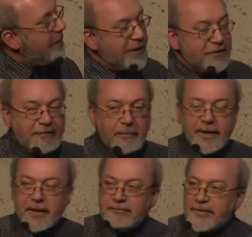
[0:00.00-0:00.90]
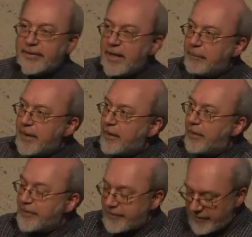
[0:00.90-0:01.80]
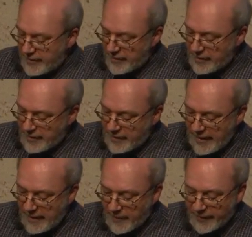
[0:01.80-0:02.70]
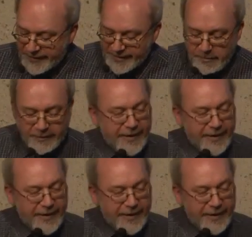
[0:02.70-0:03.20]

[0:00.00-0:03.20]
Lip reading: be extremely interesting because on some of